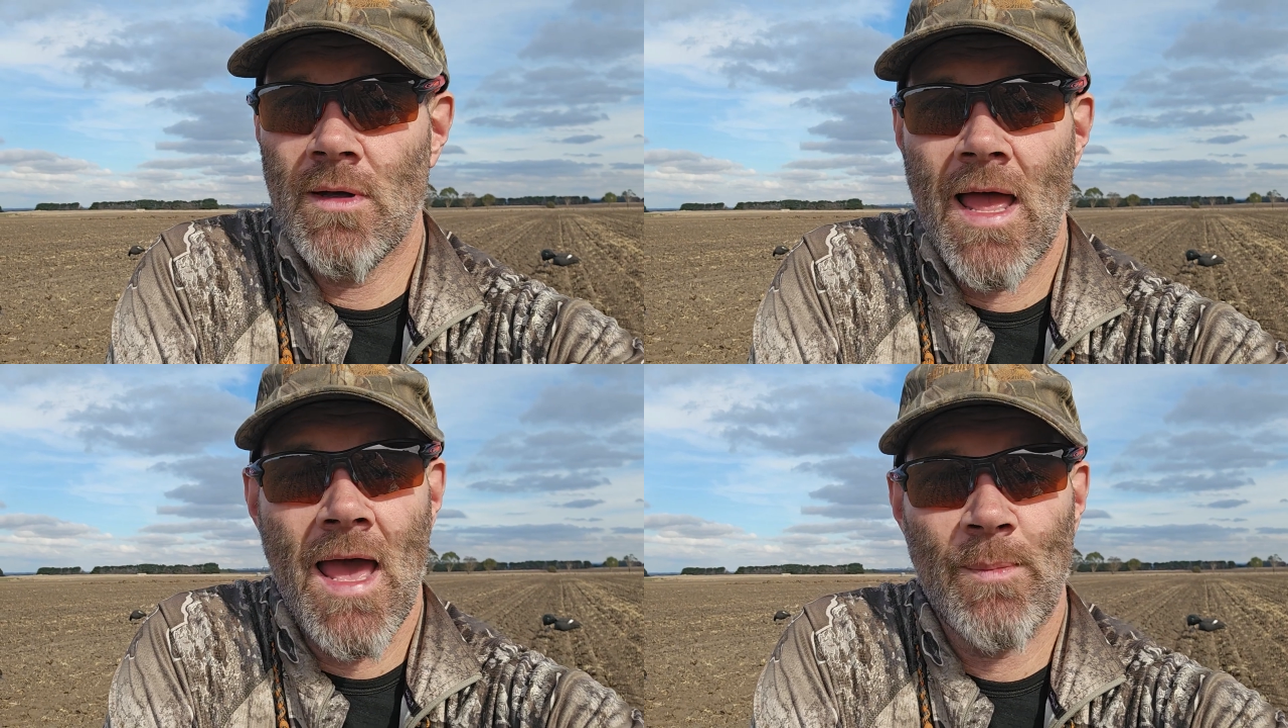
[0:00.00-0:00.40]

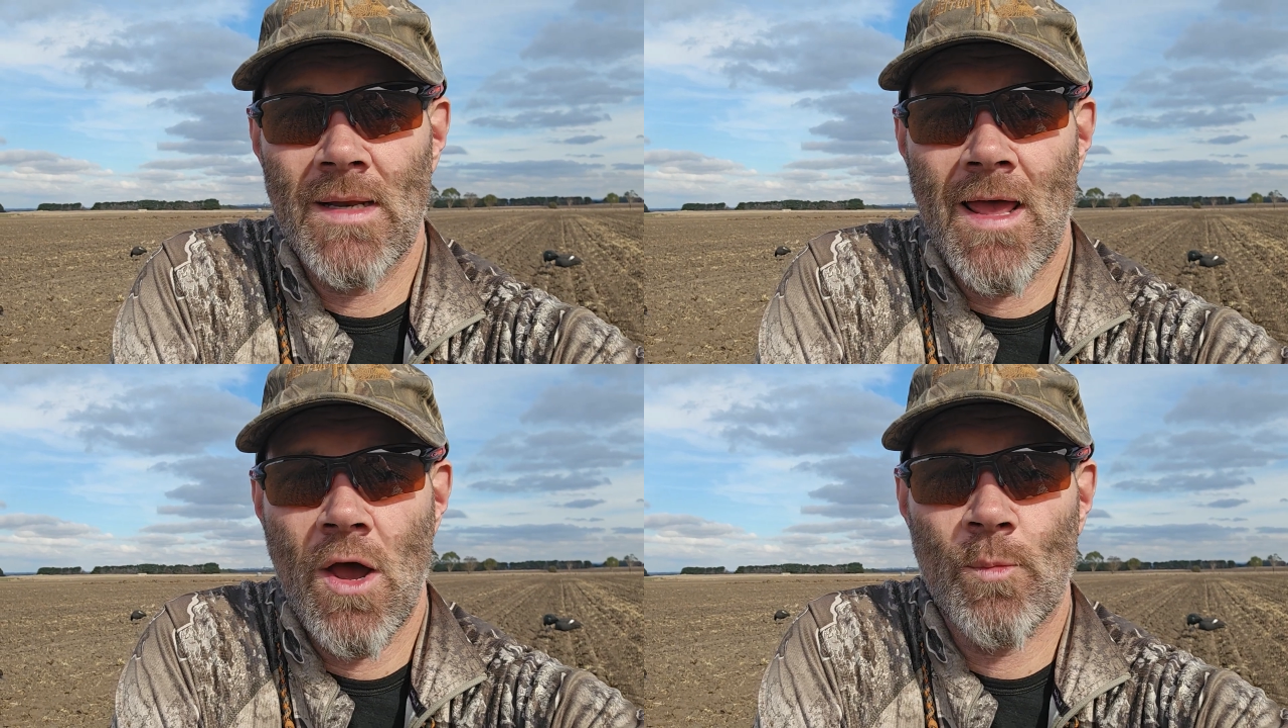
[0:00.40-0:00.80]
Happy
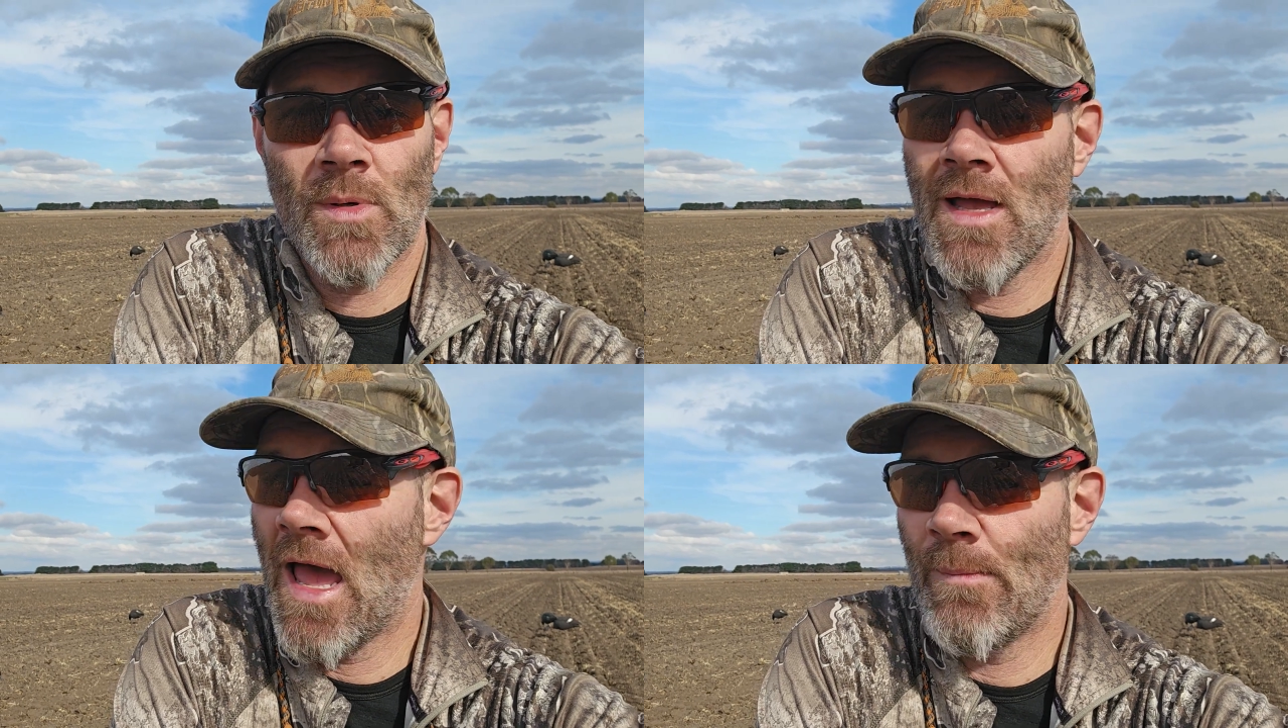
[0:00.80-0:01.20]
to help,
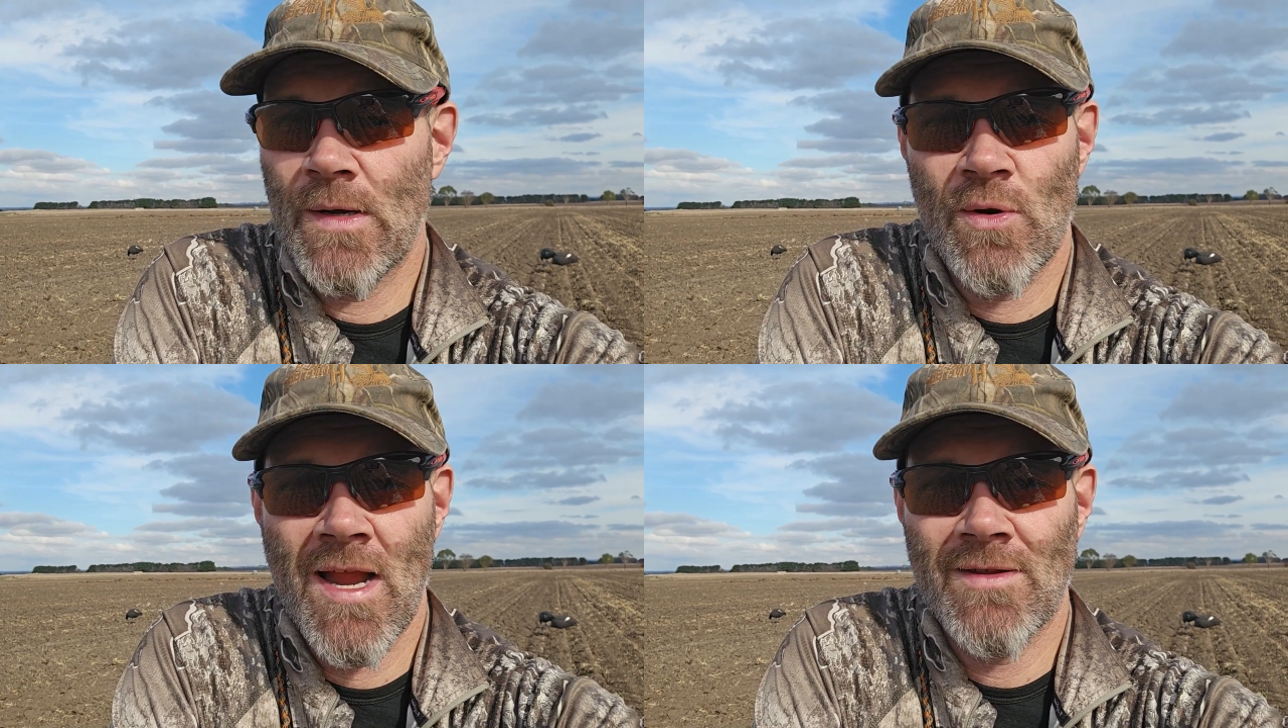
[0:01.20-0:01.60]
happy
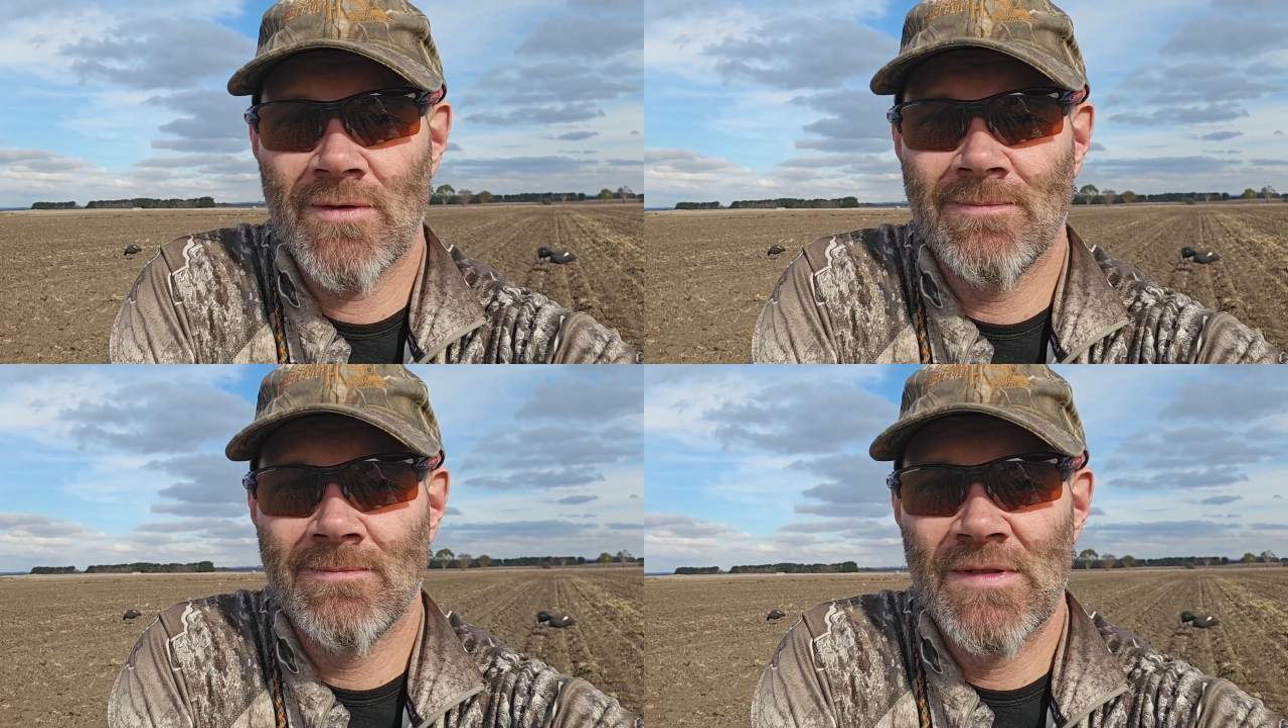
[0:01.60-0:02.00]
to answer
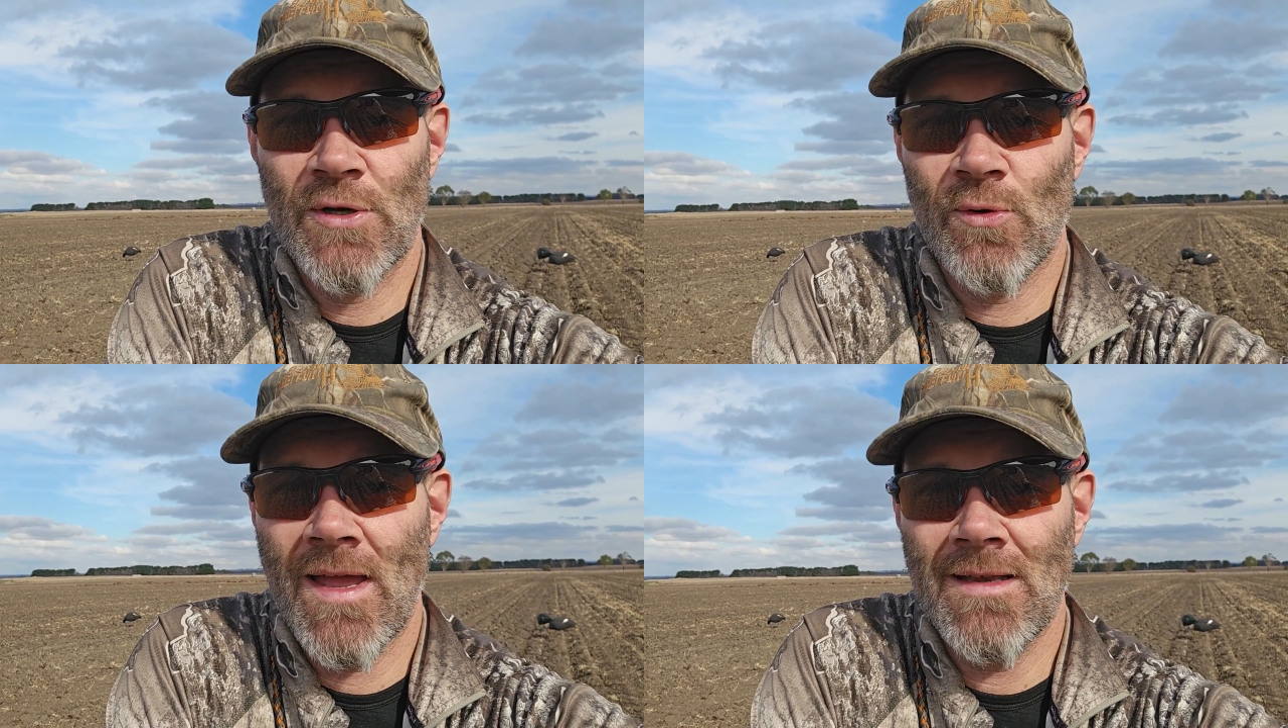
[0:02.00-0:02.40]
them.
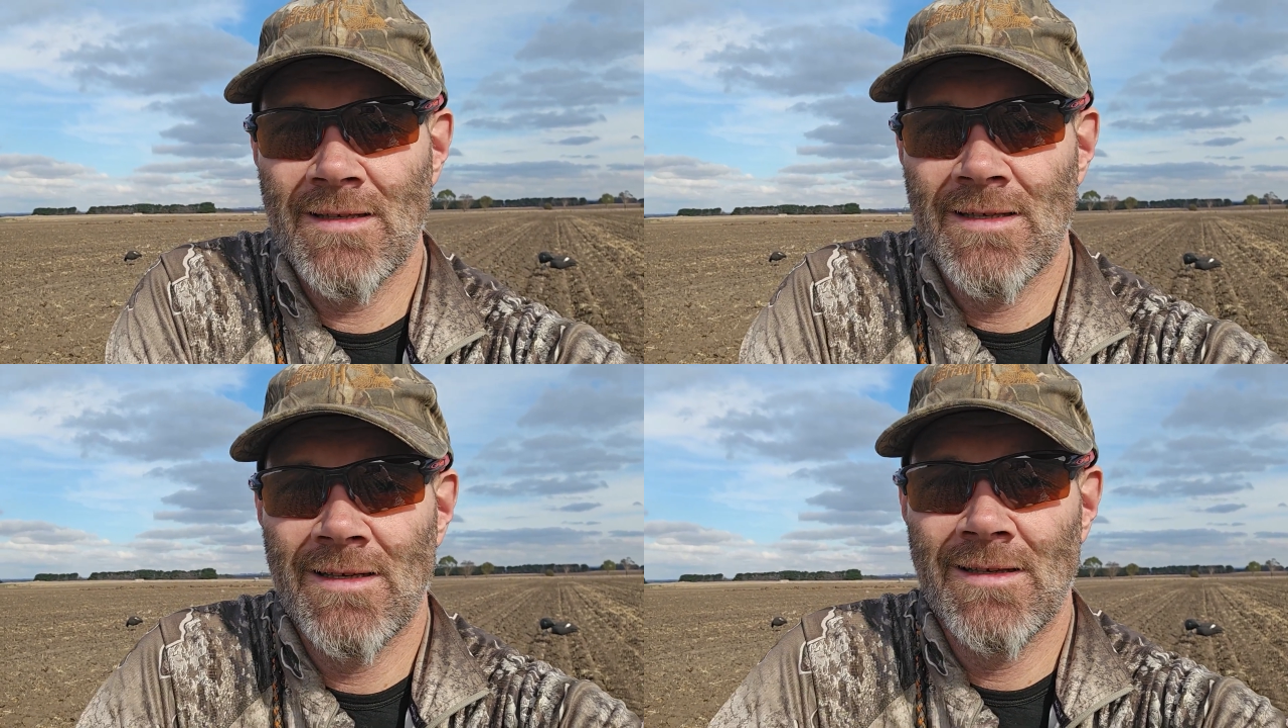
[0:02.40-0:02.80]
Till then,
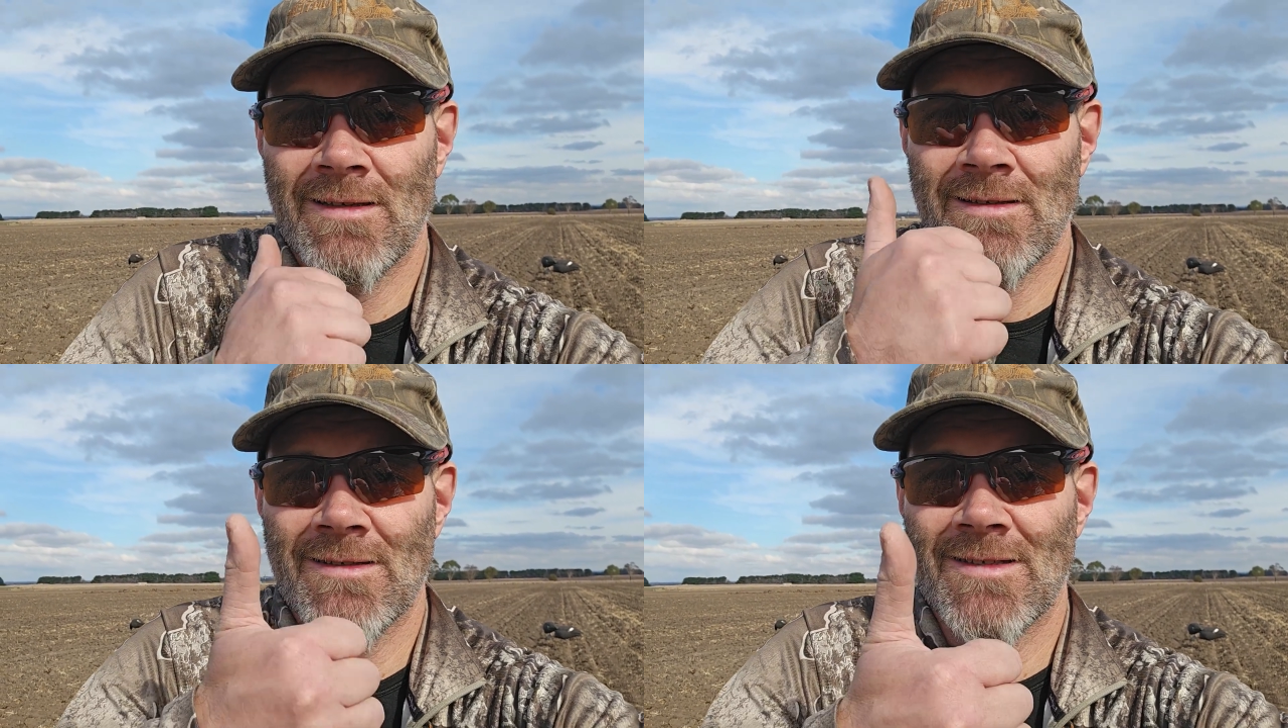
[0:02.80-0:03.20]

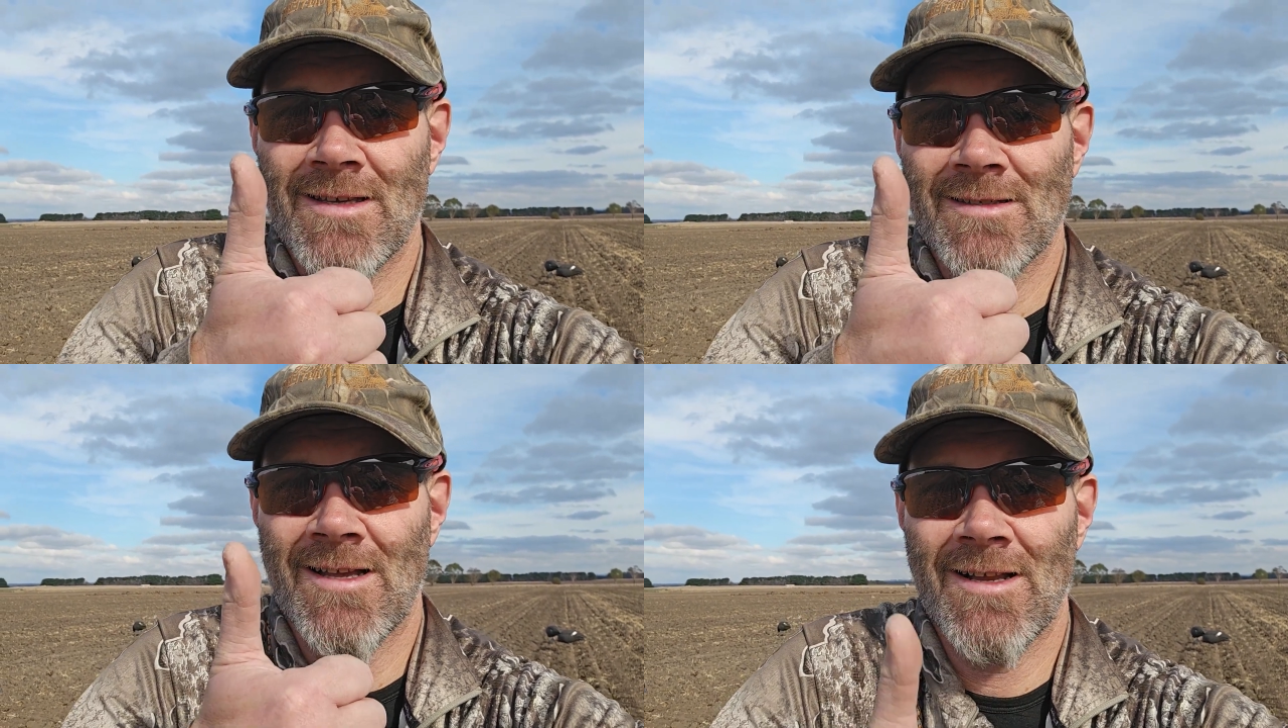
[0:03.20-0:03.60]
see
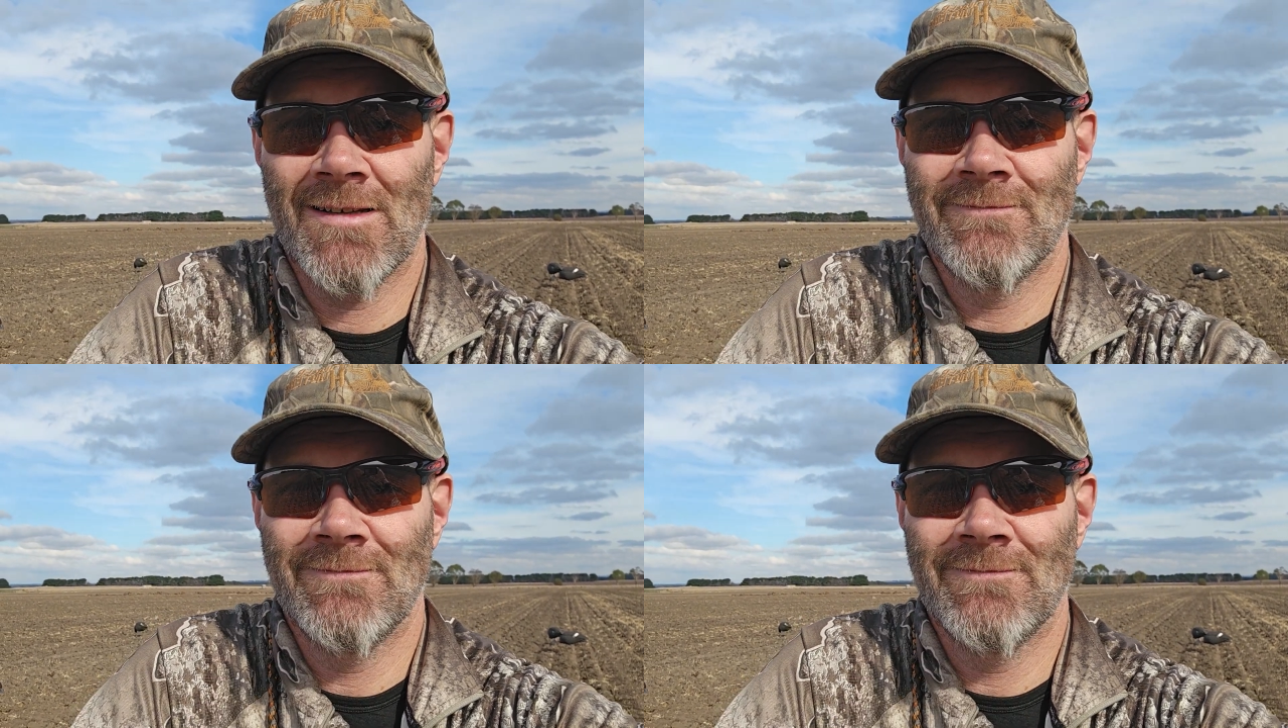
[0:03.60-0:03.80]
you later.